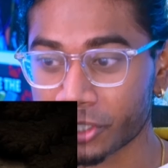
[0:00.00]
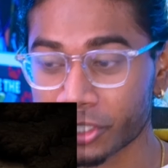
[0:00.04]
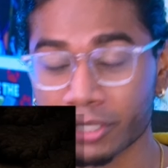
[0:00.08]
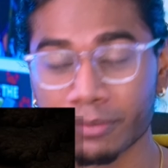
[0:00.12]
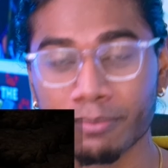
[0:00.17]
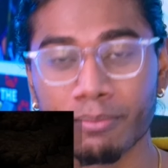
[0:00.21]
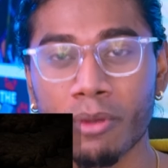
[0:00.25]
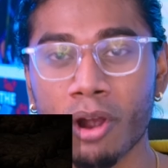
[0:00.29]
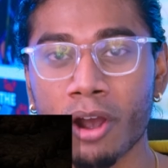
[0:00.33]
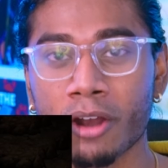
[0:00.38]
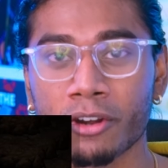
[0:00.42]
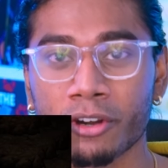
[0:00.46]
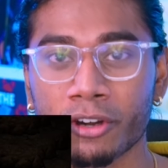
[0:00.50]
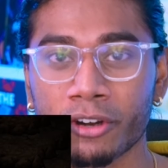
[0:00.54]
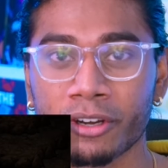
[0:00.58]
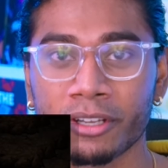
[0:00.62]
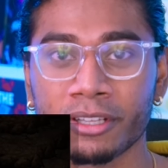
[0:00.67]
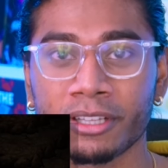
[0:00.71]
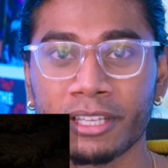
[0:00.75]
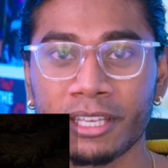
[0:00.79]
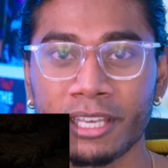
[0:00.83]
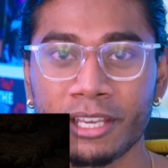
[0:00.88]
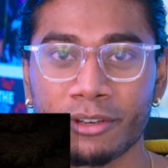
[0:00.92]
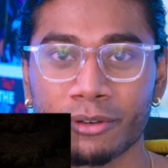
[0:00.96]
just
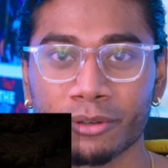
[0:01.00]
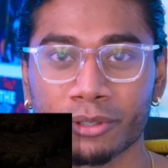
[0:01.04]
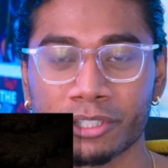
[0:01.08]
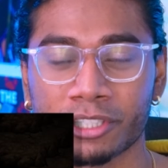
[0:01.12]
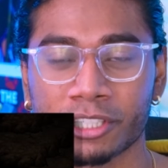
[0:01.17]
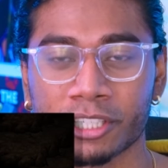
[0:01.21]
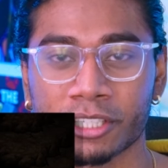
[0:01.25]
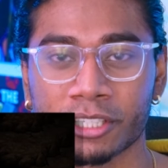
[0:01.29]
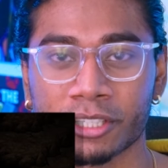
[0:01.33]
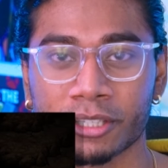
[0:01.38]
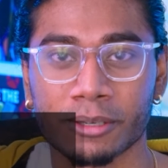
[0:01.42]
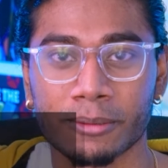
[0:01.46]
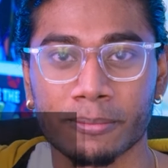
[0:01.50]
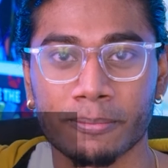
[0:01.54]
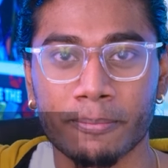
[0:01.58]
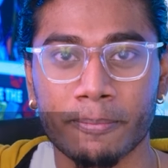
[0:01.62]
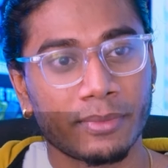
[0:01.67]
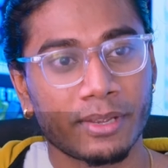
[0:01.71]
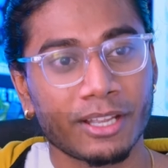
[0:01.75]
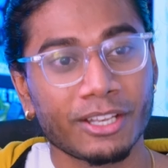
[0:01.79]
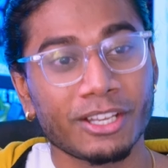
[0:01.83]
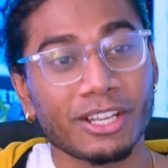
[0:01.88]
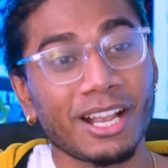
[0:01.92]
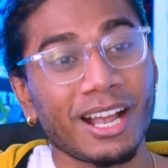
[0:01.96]
monitoring the ecosystem.
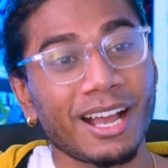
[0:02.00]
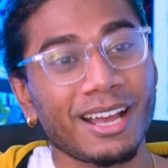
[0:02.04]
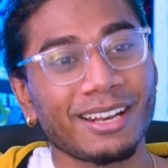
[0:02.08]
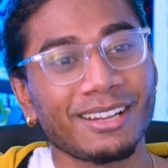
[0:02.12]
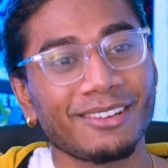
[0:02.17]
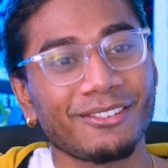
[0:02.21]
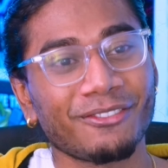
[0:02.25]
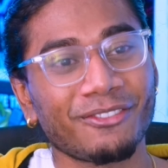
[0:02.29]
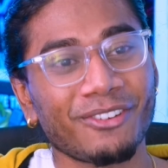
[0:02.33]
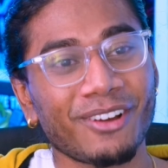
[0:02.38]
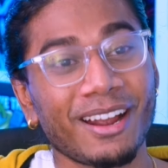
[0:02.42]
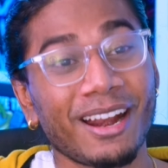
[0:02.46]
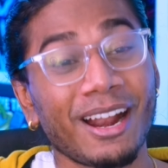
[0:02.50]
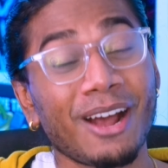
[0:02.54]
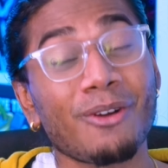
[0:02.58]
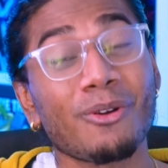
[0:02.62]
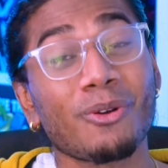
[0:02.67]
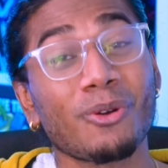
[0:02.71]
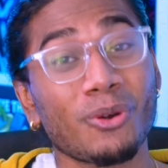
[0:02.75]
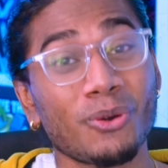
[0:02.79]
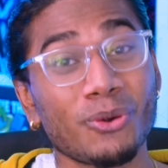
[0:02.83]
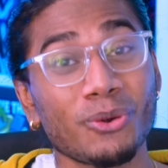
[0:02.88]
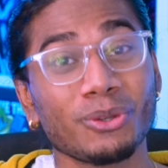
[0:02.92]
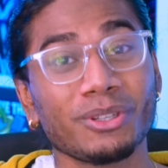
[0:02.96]
And you gotta find how
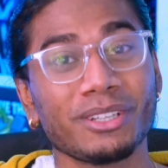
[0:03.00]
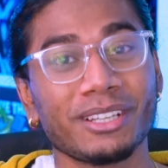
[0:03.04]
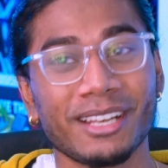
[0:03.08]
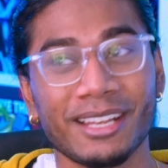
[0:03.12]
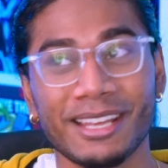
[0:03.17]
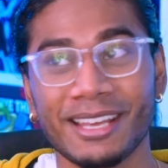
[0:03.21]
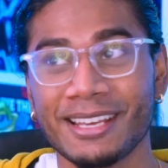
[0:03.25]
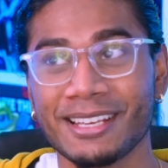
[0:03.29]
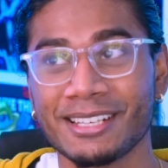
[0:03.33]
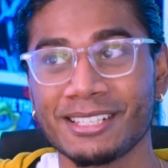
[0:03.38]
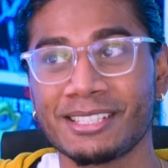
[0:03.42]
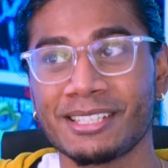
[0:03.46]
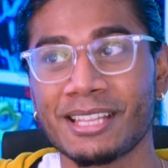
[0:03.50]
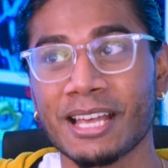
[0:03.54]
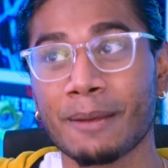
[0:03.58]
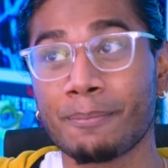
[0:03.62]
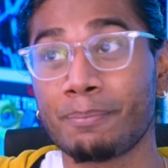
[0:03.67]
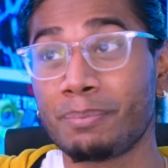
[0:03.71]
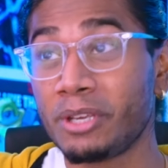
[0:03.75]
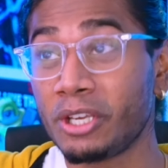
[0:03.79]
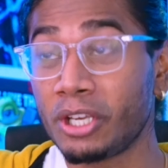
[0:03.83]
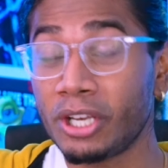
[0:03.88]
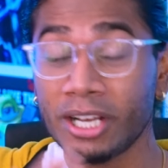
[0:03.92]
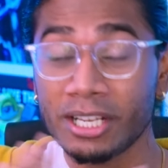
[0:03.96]
cool it is
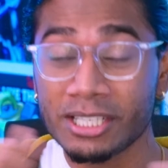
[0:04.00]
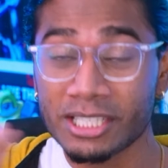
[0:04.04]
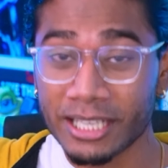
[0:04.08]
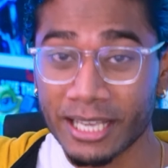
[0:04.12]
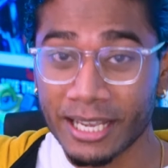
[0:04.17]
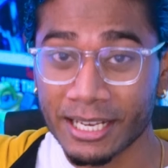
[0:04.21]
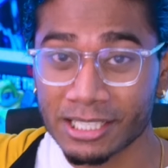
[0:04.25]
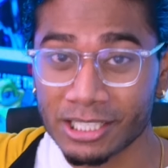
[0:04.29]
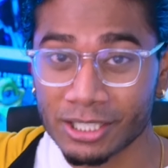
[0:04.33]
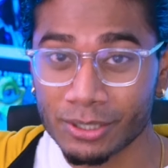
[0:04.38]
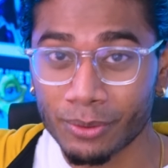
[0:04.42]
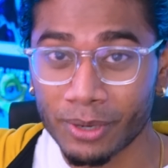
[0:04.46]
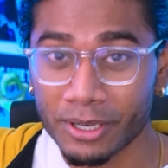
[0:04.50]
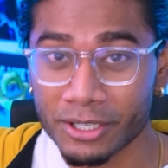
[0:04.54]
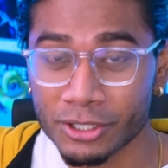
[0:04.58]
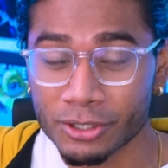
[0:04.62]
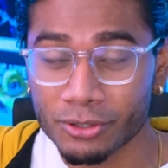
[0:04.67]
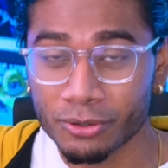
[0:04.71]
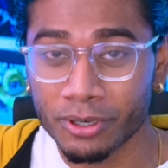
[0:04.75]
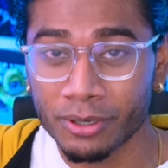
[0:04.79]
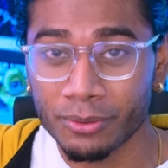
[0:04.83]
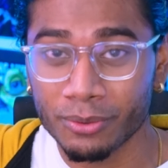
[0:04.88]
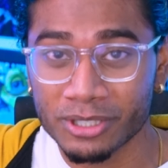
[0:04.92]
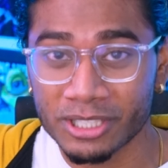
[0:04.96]
that because X and Y
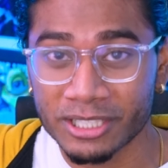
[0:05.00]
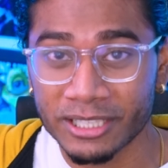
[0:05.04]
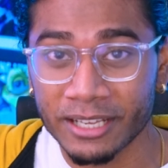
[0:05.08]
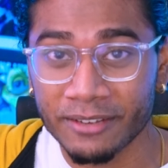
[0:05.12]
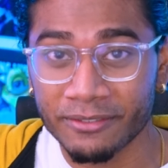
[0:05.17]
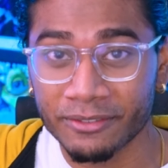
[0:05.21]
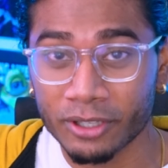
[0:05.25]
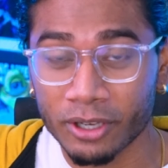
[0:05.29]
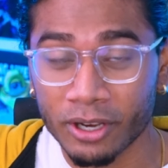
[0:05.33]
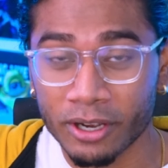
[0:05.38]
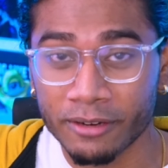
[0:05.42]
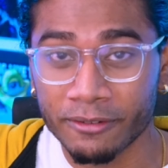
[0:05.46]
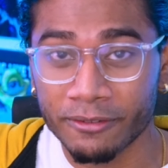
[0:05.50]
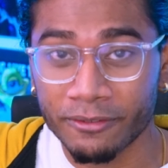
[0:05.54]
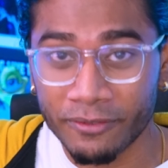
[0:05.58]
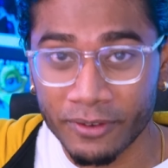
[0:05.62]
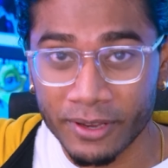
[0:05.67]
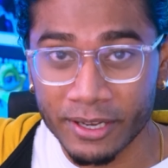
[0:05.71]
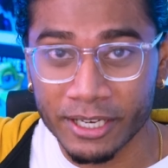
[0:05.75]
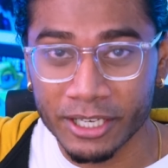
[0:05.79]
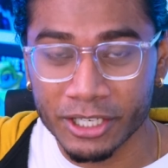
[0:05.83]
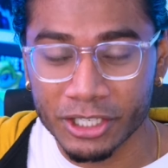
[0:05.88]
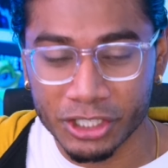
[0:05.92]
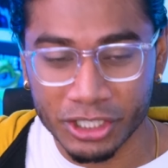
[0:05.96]
story was left
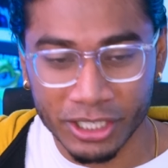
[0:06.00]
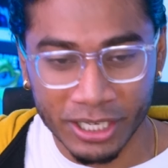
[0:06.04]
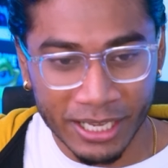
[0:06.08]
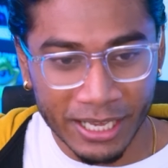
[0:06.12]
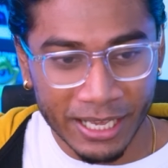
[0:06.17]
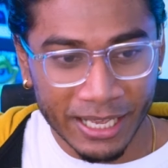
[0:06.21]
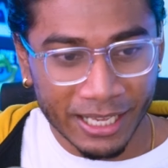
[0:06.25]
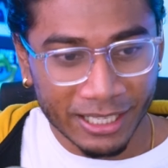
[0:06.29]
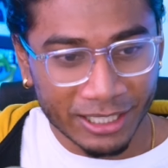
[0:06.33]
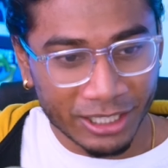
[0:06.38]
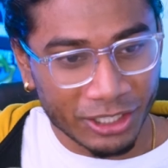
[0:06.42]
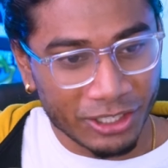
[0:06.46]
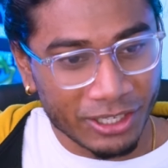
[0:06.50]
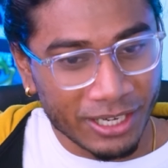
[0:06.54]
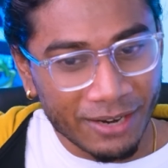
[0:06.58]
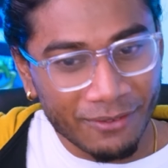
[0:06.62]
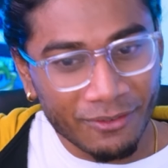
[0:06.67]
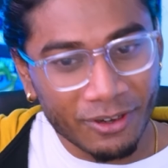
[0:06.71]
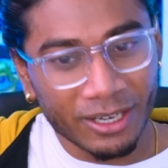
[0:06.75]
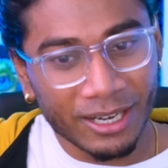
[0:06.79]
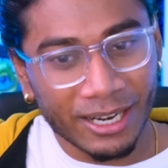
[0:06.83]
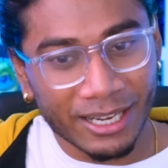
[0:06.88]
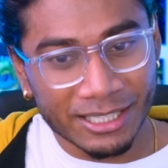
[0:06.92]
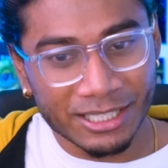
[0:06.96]
unfinished, that you
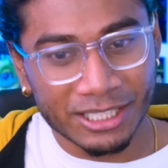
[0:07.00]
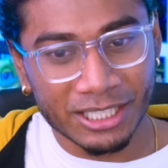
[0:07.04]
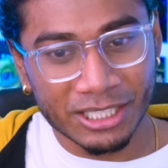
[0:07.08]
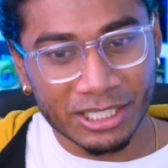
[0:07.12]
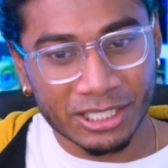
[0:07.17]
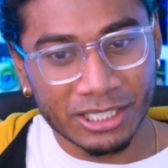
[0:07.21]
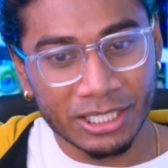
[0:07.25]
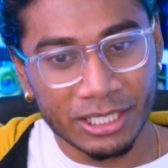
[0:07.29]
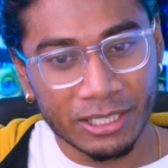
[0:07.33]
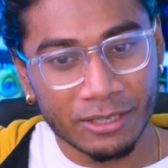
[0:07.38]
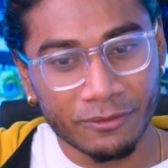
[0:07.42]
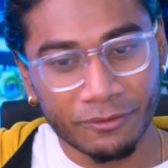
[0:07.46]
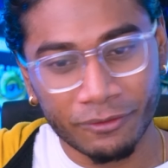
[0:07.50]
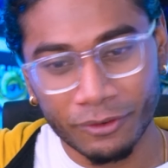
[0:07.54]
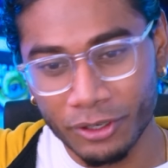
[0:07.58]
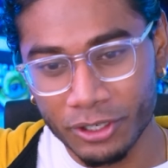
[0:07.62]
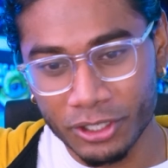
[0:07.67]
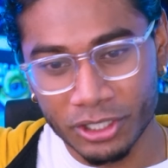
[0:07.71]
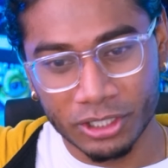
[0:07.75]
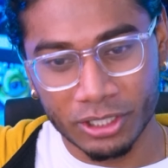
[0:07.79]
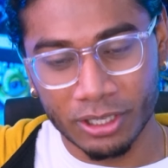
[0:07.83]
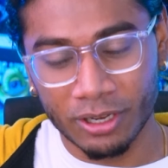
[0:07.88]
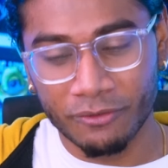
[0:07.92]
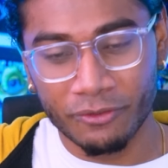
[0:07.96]
never got to see,
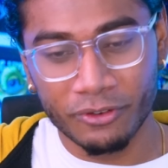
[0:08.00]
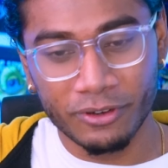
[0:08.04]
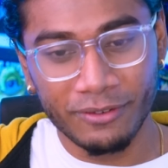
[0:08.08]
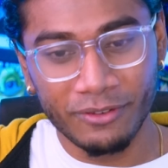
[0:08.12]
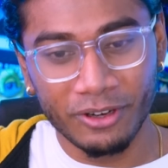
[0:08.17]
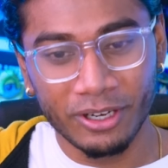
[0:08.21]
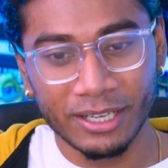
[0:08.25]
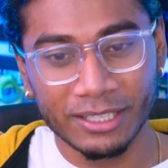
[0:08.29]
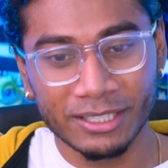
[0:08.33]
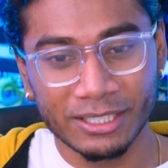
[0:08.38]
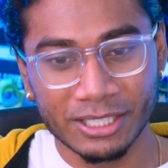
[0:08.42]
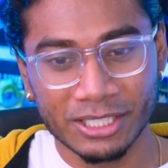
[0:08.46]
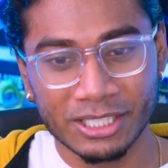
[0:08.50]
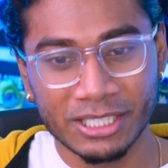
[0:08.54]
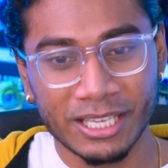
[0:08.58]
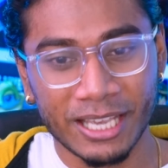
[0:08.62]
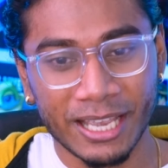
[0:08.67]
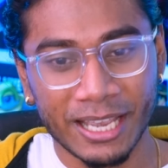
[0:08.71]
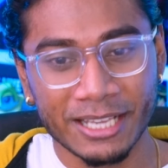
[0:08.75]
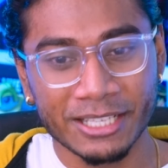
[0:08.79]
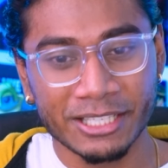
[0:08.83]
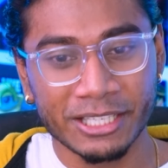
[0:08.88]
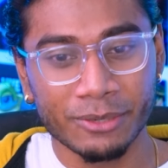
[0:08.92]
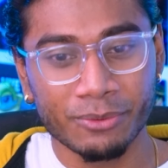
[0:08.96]
first off, you never got to see
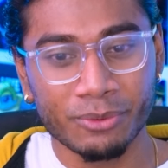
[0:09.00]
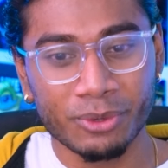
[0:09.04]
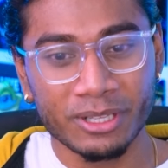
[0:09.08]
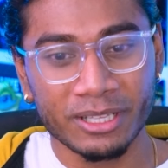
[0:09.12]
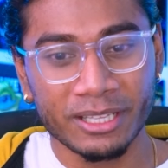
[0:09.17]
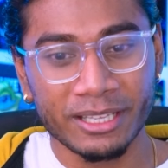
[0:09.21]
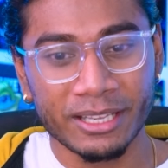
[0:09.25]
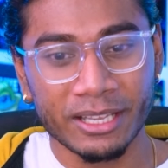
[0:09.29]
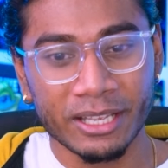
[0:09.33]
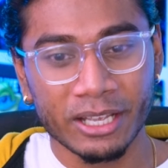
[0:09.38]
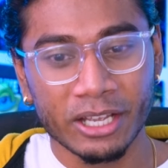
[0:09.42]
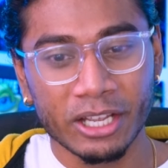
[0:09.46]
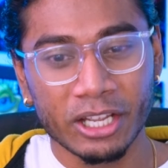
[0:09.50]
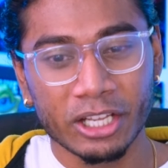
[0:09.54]
AZ really